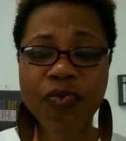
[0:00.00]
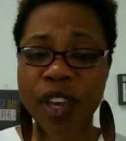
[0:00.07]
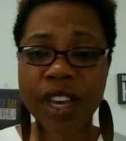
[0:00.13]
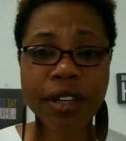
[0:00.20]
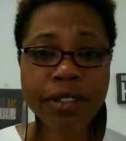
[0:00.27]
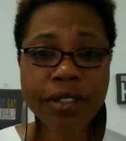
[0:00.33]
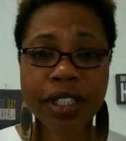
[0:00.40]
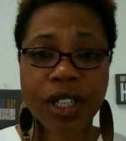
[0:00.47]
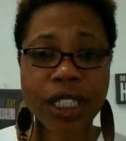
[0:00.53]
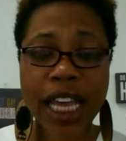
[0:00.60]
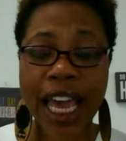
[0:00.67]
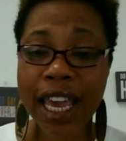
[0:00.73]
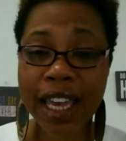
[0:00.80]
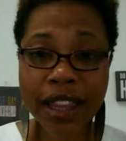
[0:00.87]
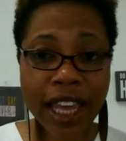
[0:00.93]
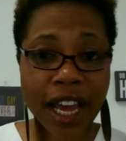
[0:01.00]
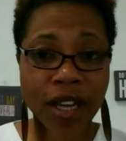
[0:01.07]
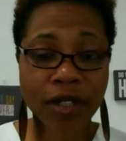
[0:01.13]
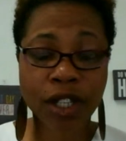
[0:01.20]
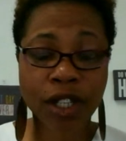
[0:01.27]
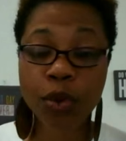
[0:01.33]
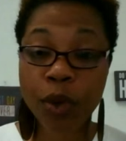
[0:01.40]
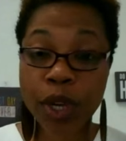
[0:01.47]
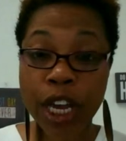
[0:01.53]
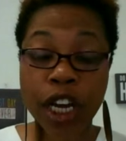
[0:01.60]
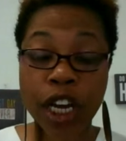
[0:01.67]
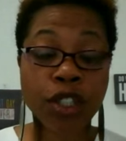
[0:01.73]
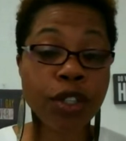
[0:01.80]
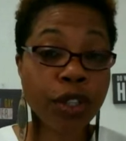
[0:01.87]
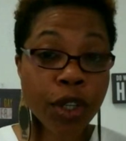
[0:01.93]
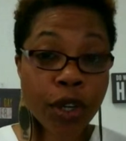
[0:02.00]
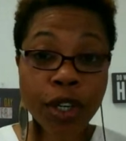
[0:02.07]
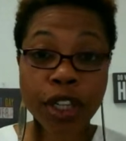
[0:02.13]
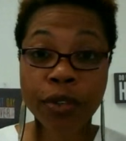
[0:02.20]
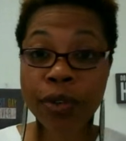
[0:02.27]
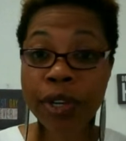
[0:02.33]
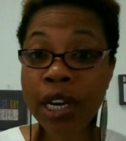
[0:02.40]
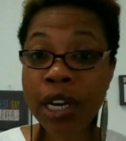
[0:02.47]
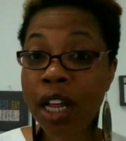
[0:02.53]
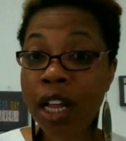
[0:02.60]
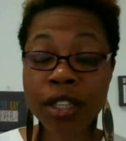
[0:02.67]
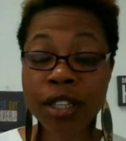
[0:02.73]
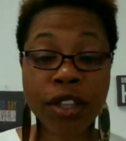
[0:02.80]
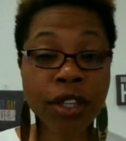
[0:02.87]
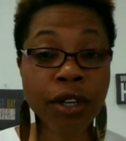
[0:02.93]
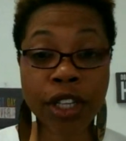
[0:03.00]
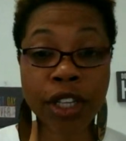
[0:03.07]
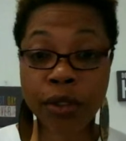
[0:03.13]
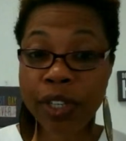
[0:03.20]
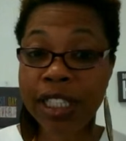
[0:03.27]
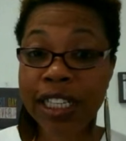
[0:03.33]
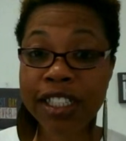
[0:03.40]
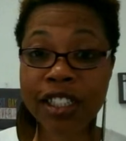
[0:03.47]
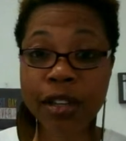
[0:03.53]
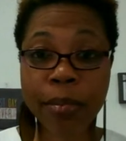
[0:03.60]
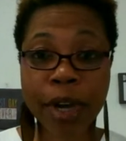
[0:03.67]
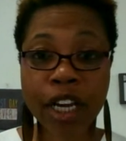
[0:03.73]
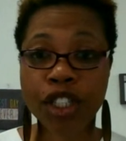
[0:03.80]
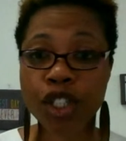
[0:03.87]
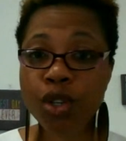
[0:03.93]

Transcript: figures is just $8,333.33 a month,